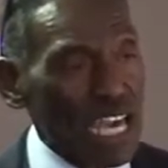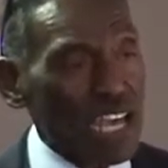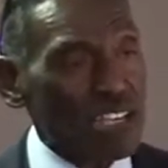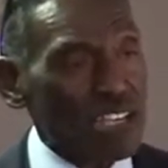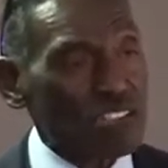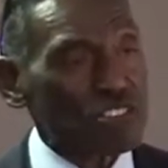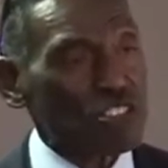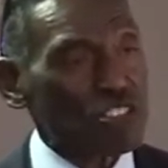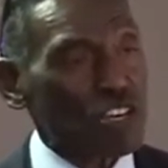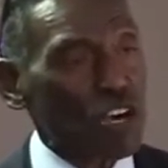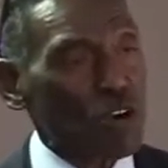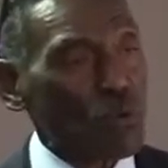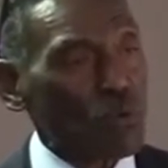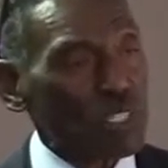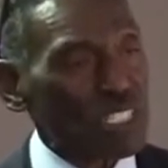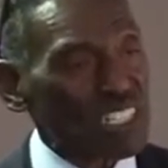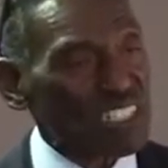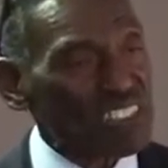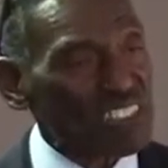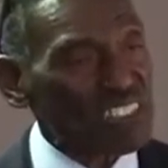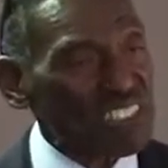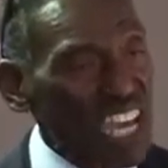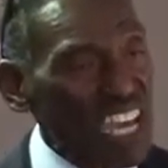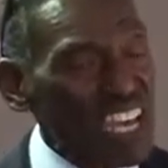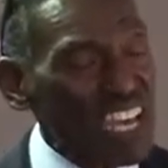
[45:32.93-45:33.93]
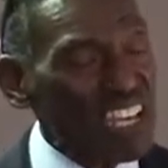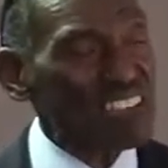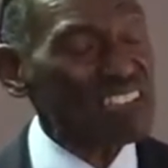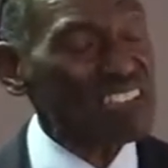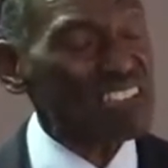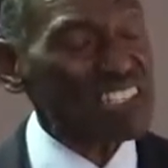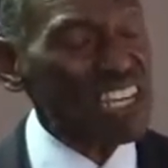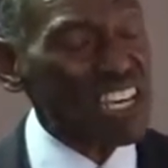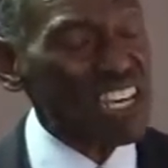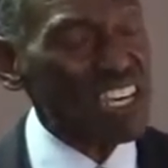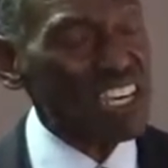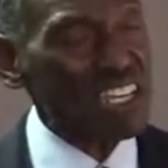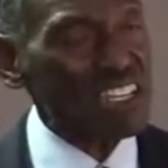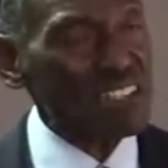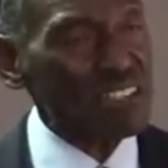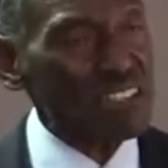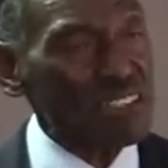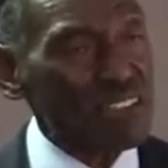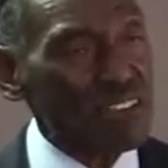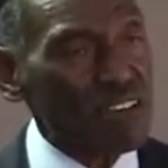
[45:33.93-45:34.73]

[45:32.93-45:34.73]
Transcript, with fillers: so when it stays in,